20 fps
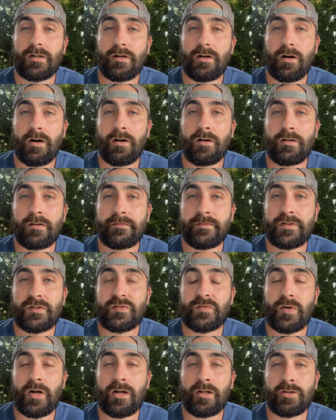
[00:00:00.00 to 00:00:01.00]
all of its
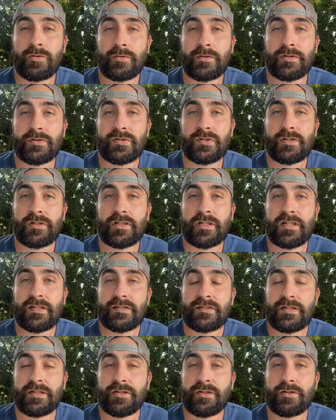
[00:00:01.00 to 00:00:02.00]
followers going to
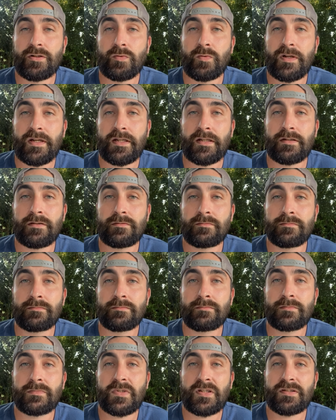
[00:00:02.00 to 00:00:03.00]
continue to wait
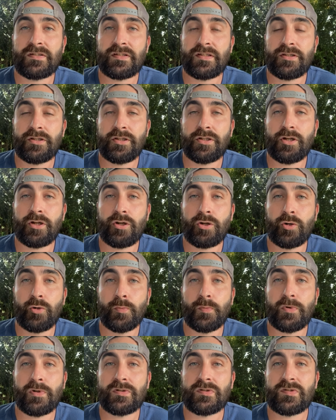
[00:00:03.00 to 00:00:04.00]
and continue to
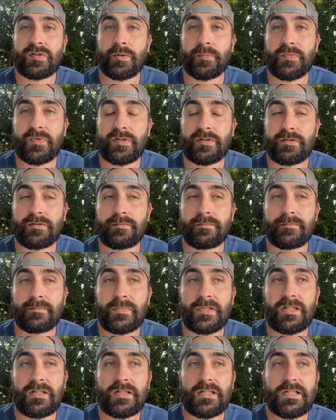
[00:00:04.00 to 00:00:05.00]
hope on something?
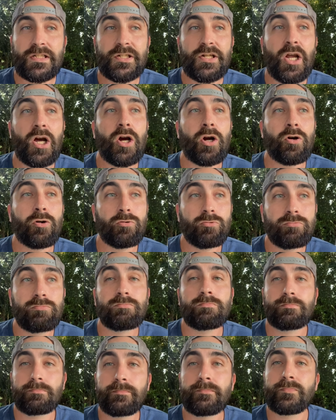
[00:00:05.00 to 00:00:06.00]
No,
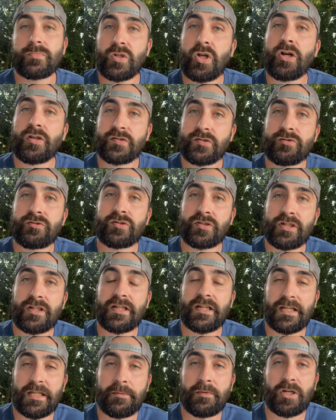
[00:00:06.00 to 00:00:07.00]
lawsuits are going
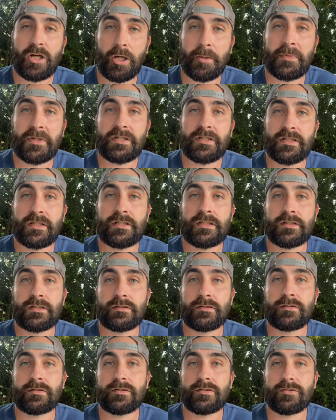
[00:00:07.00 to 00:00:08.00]
to keep coming,
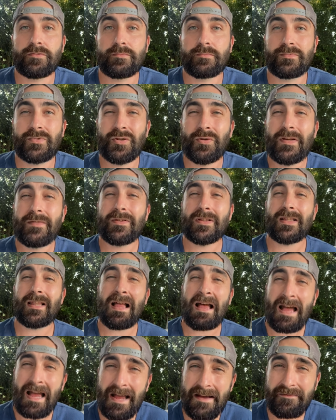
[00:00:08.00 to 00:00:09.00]
and you even
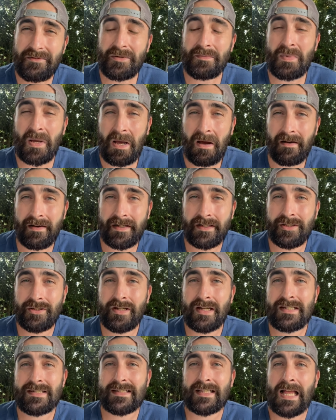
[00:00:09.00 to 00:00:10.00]
laughed about it. You
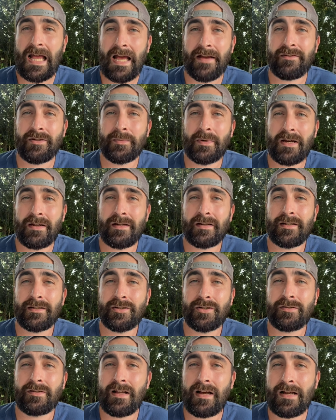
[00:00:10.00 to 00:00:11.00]
guys laughed about it in
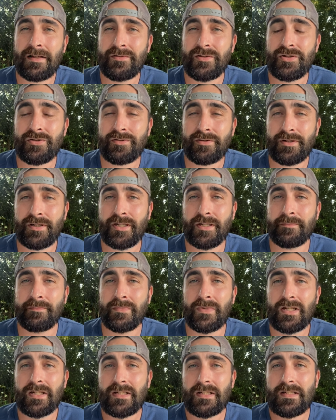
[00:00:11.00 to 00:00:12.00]
your live stream,
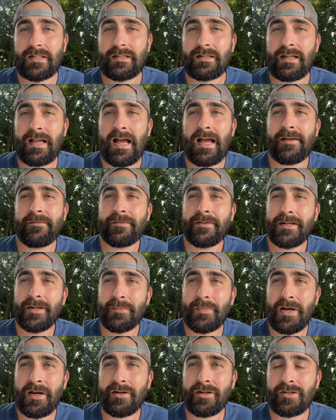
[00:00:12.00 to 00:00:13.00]
laughing
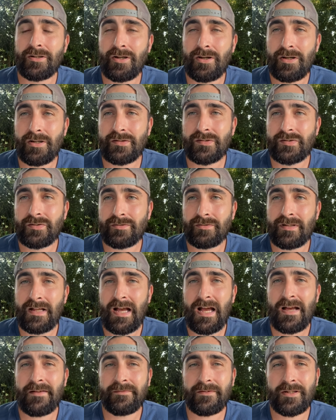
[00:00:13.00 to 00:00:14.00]
about a lawsuit,
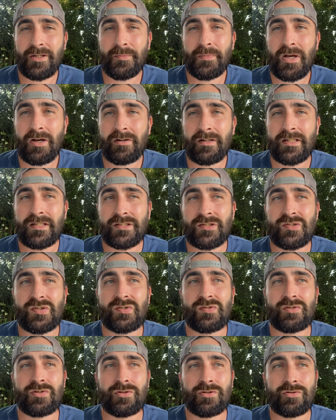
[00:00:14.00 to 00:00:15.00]
laughing about getting
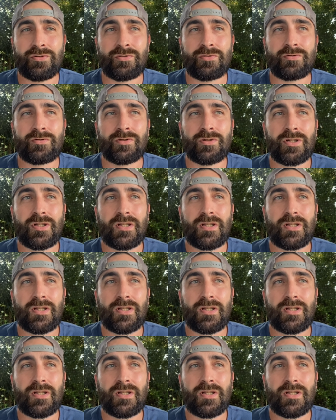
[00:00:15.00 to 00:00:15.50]
sued.